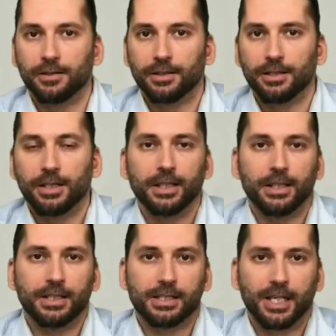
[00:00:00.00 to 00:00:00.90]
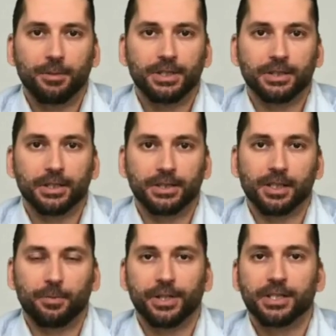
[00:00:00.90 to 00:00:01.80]
level is something that
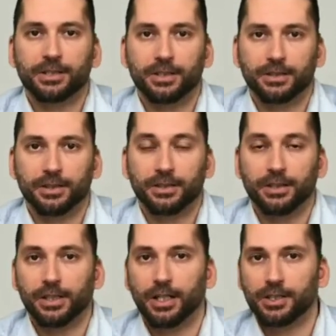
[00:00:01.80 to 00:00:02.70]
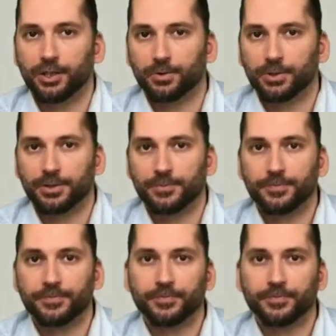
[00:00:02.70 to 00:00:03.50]
is unprecedented in the ICOs.